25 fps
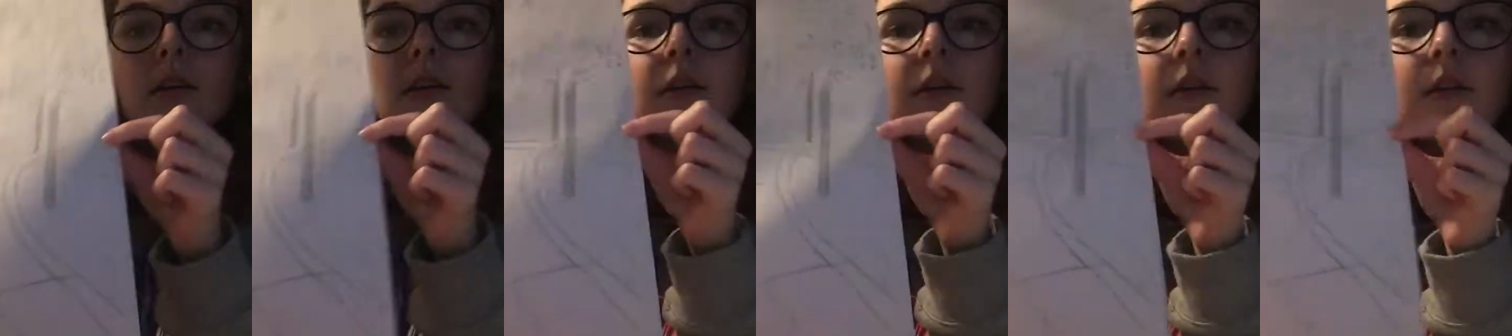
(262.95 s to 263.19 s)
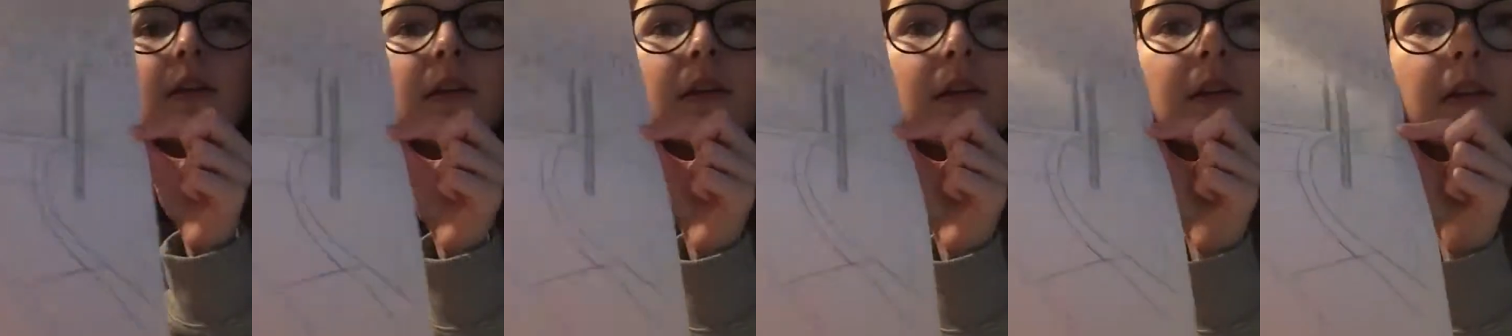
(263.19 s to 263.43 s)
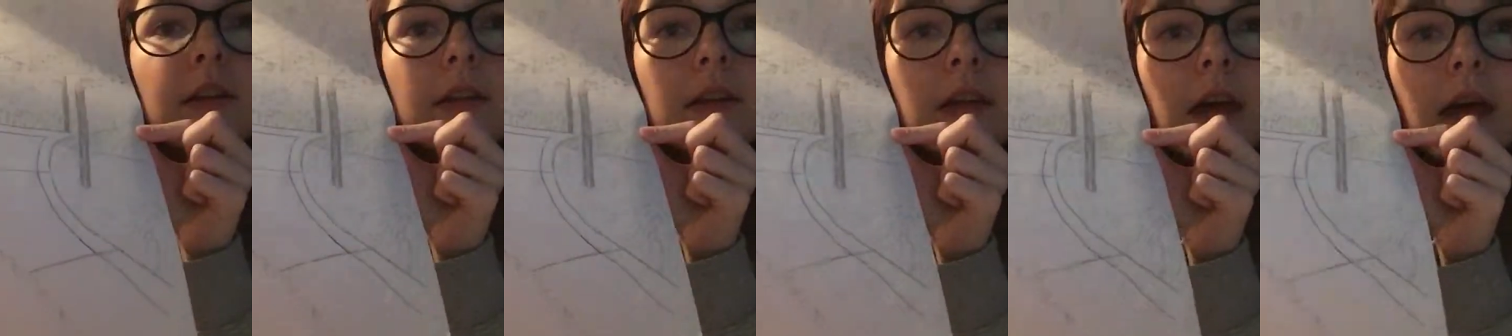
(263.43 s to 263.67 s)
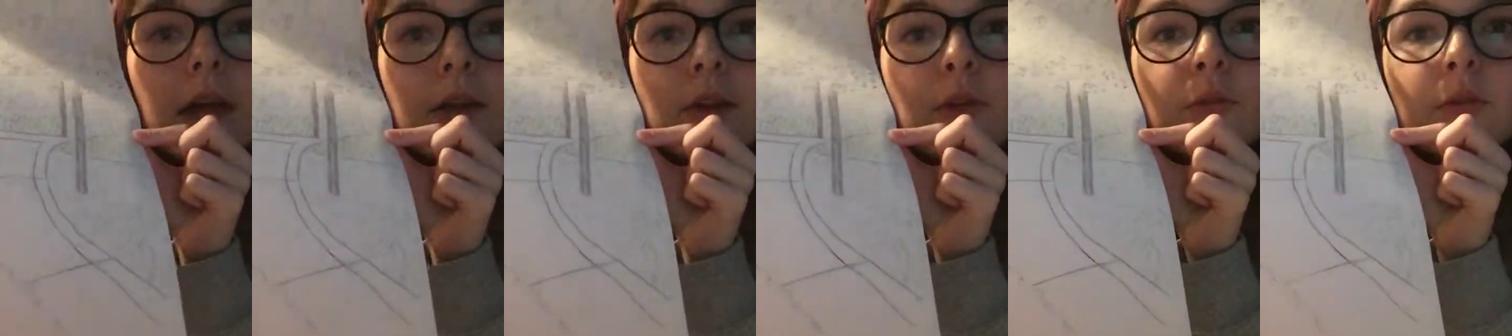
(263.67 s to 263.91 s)

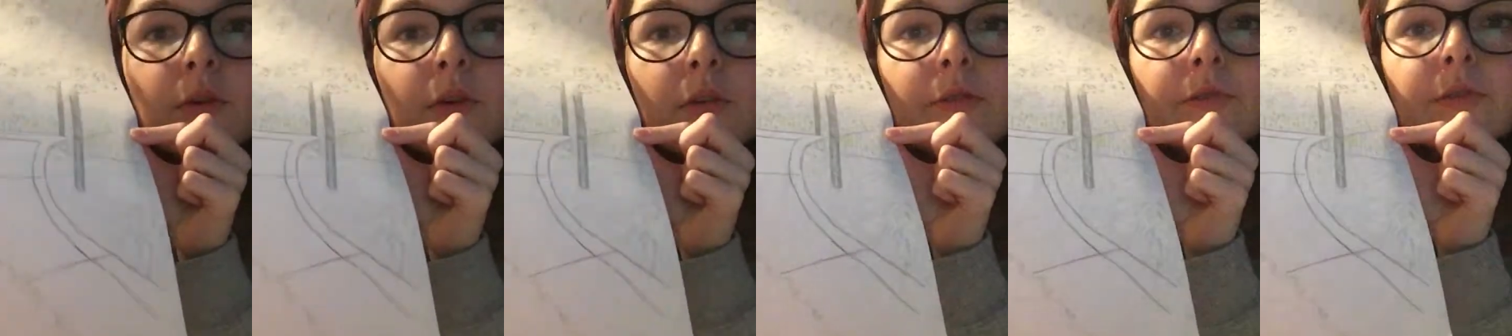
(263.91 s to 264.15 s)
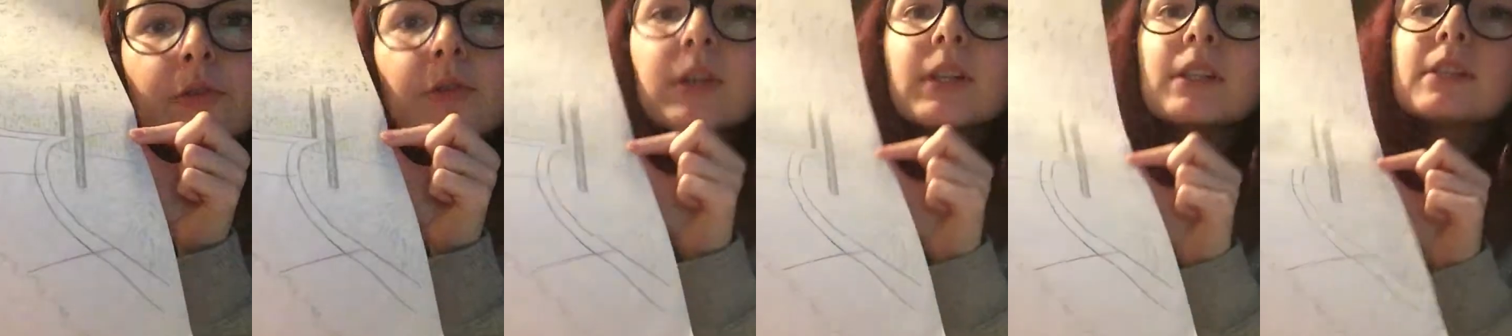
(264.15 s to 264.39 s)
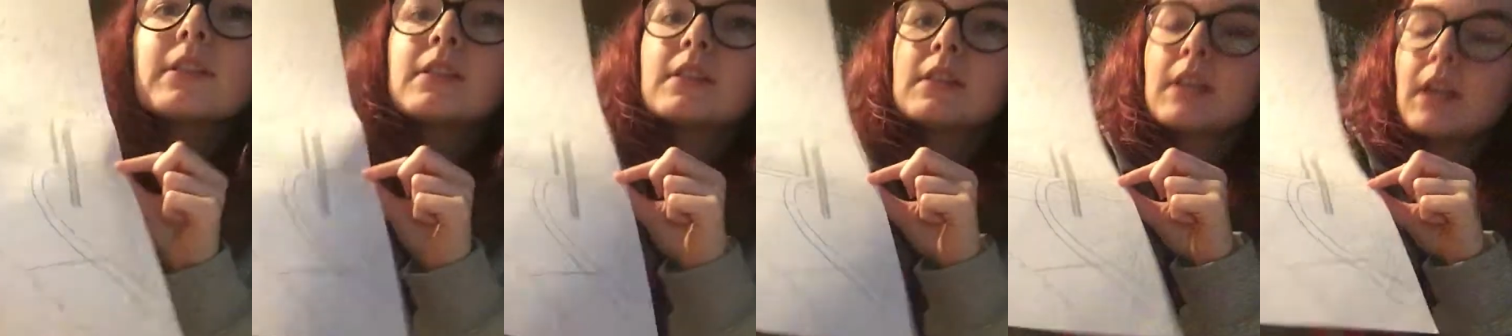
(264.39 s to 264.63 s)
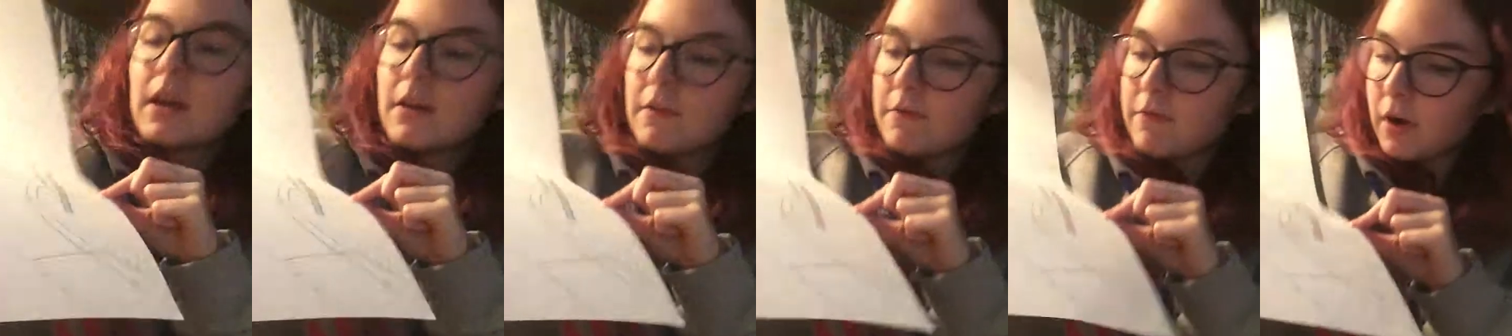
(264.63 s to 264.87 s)
I don't know if you can
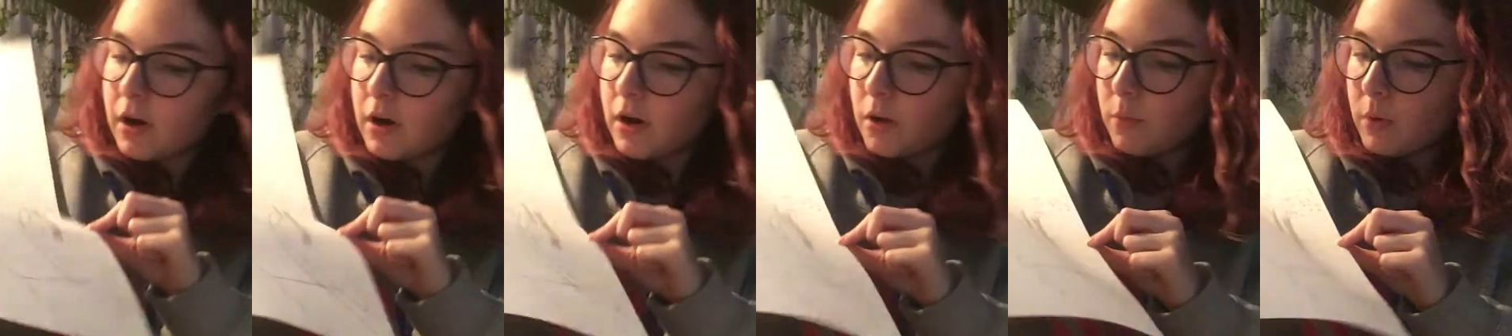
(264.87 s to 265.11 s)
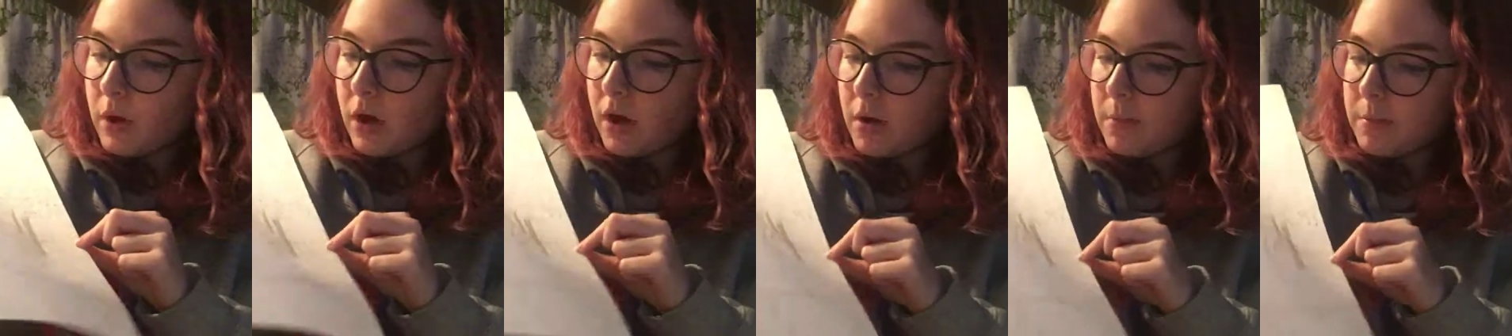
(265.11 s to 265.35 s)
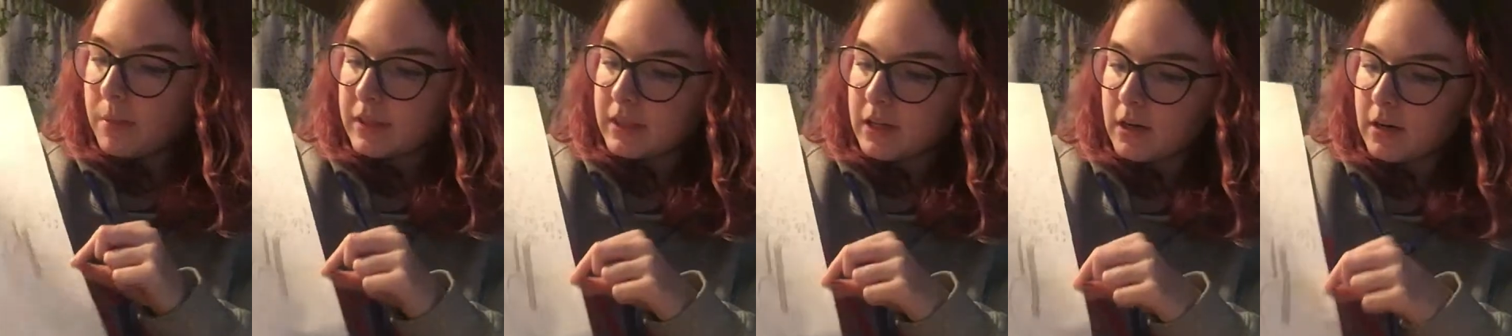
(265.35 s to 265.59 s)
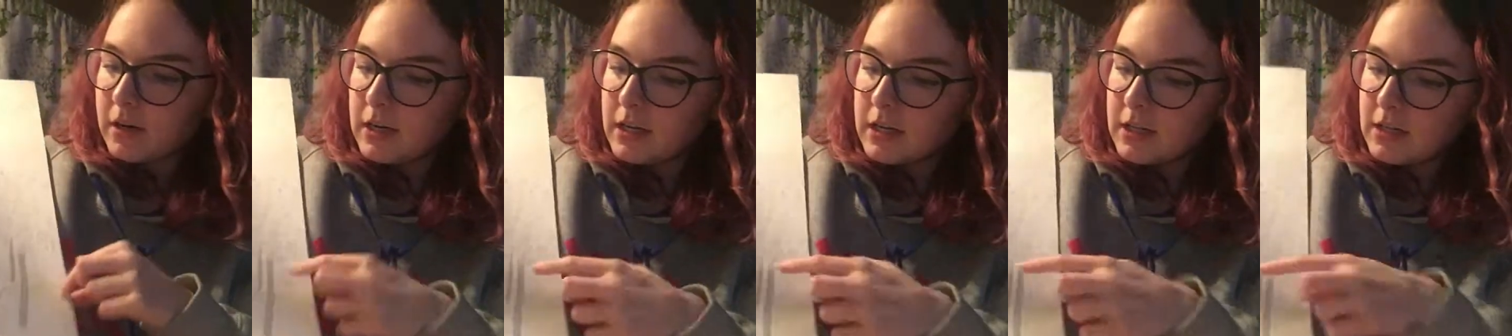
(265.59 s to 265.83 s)
see it very well, but
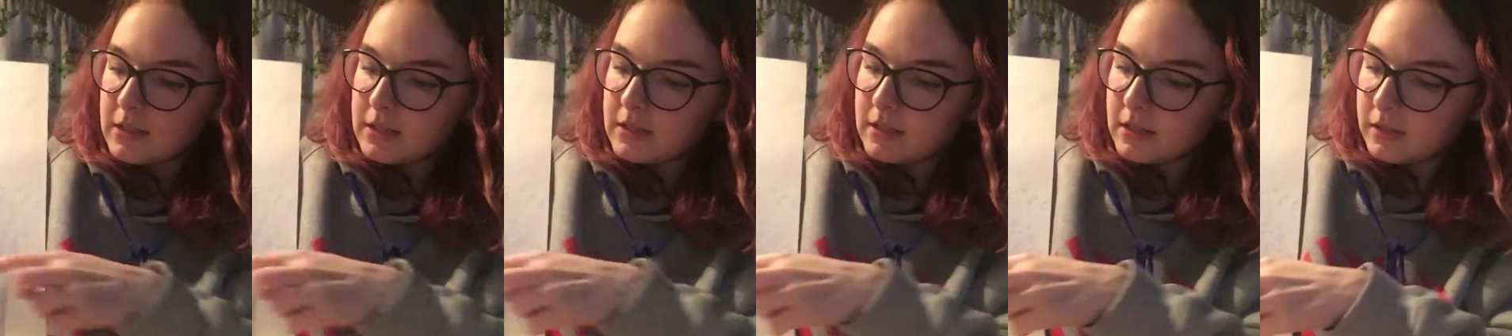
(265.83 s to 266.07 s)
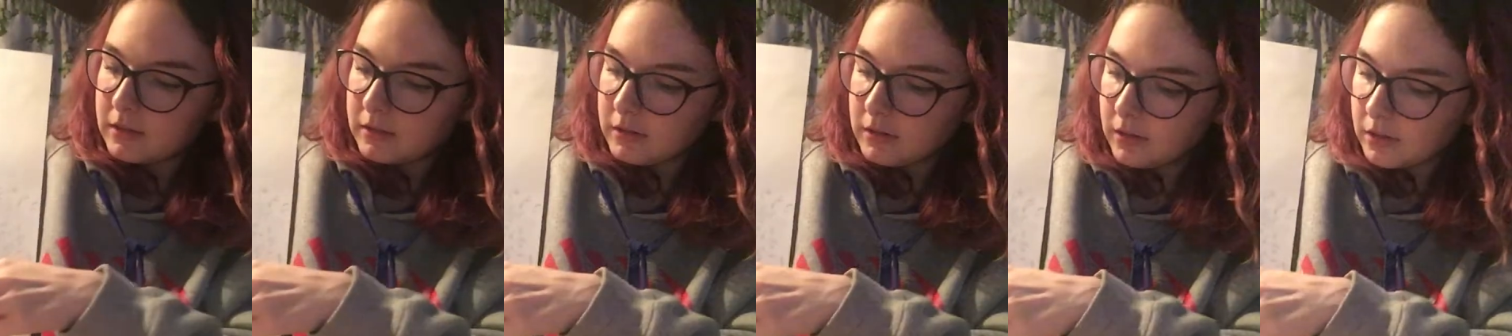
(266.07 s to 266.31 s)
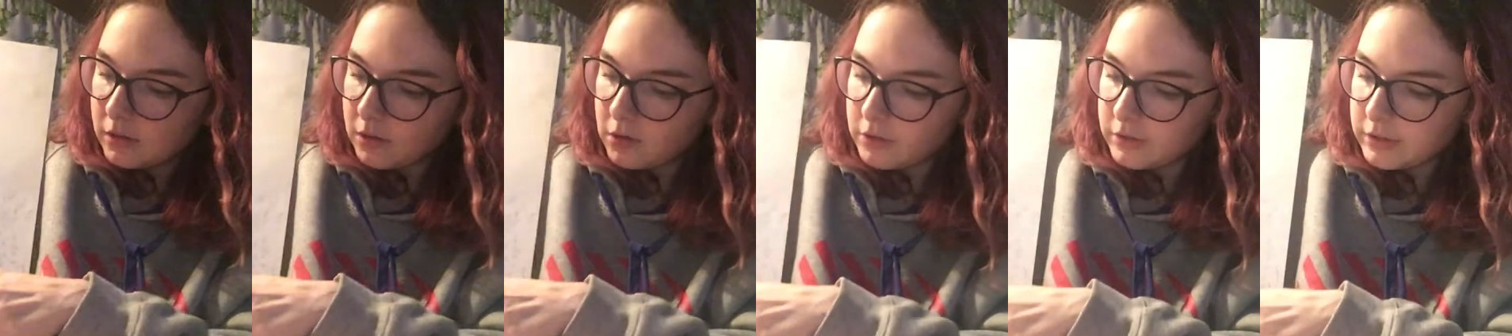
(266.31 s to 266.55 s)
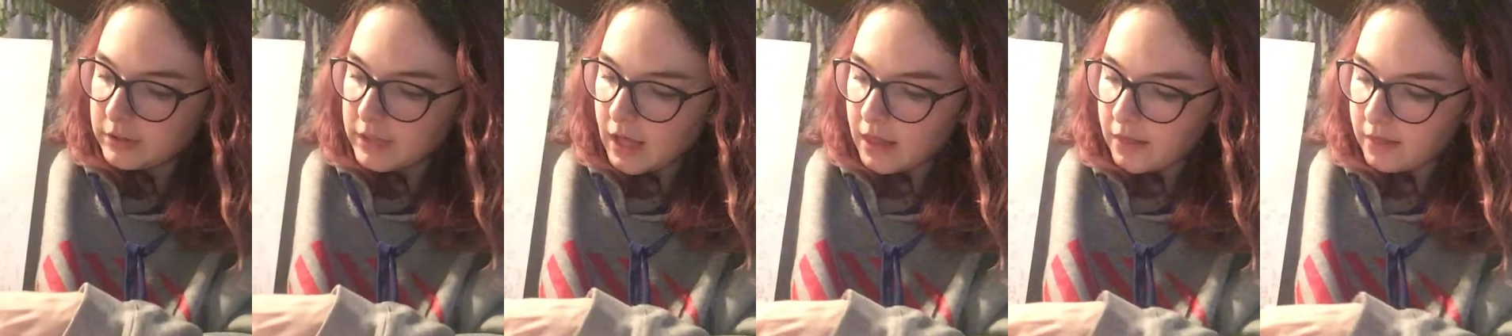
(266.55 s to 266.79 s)
there is
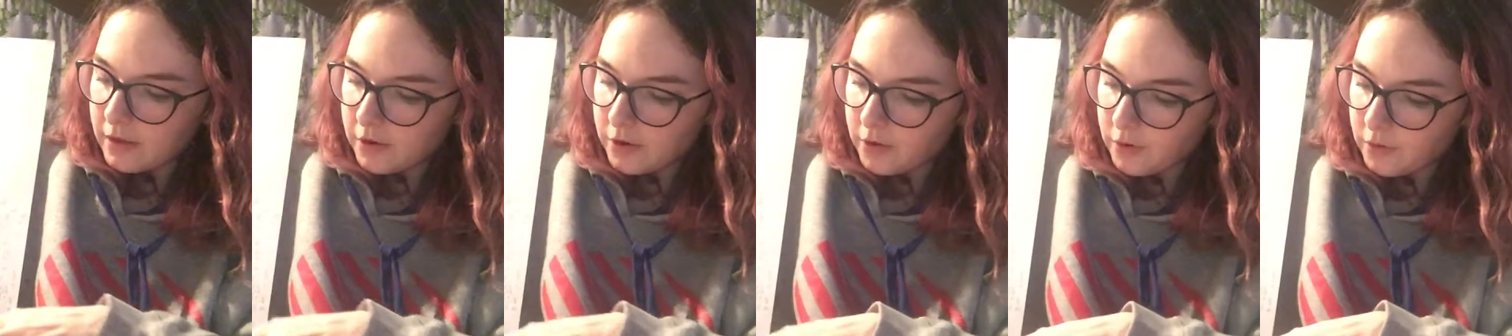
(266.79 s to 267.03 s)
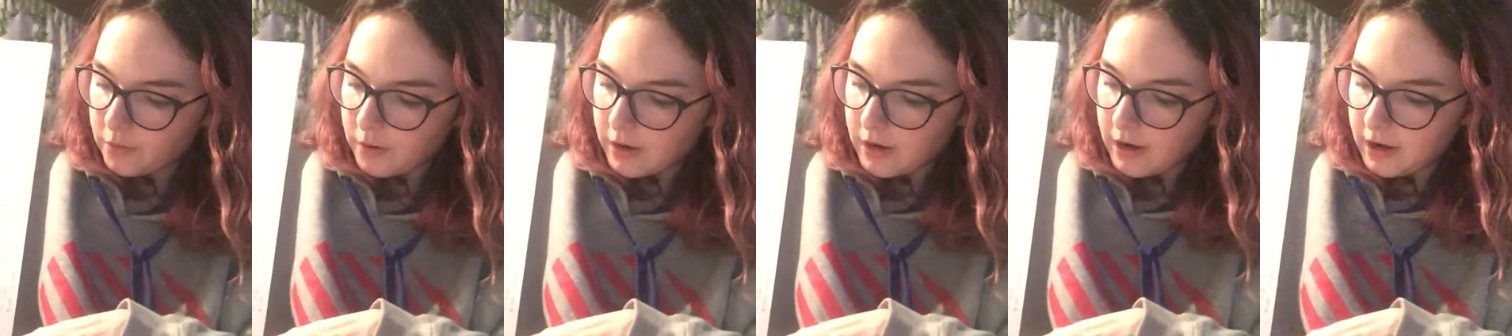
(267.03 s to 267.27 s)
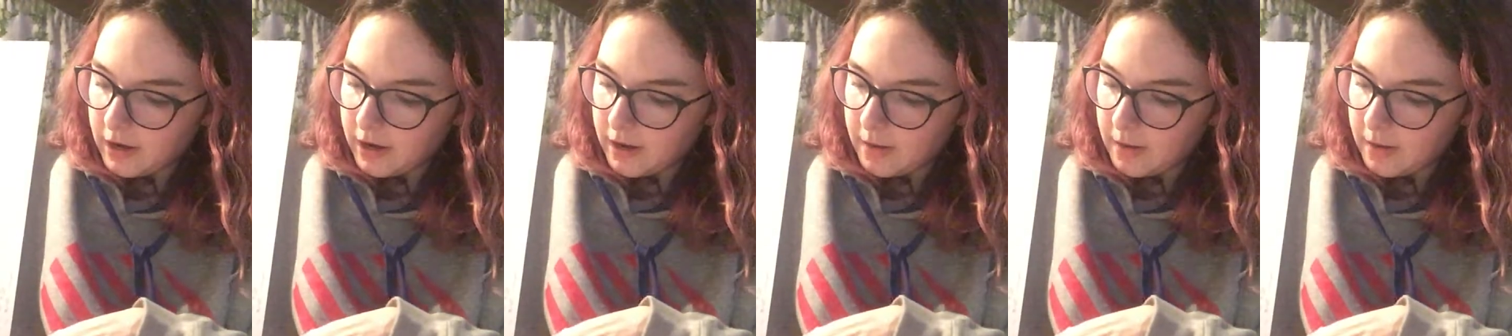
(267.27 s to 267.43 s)
little yellow.